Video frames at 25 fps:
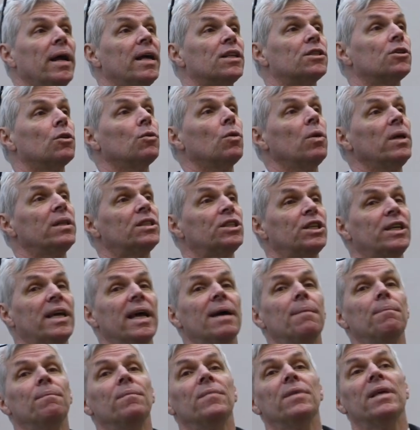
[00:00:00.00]
And so to
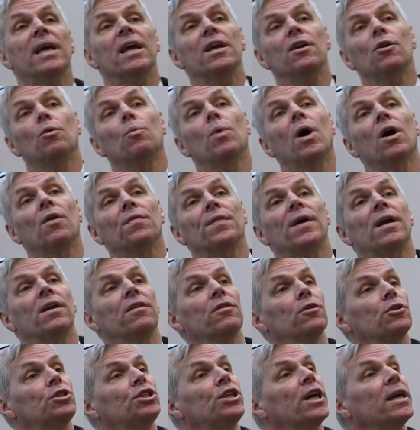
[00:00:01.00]
get your wealth out
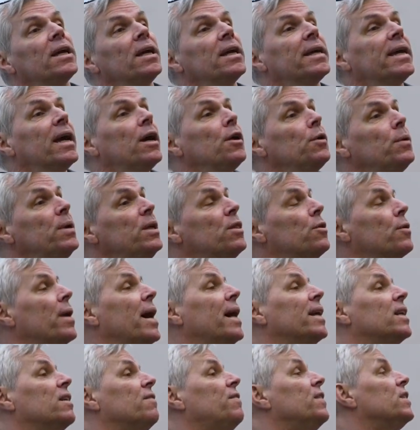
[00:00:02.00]
of your checking account, you either
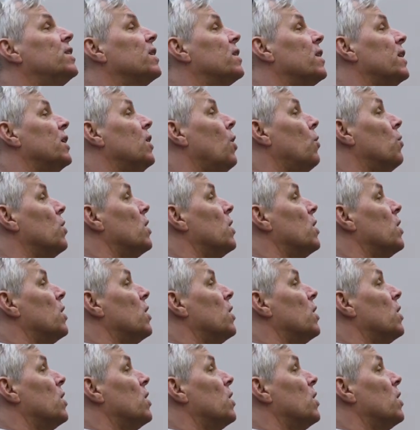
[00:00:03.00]
had to physically go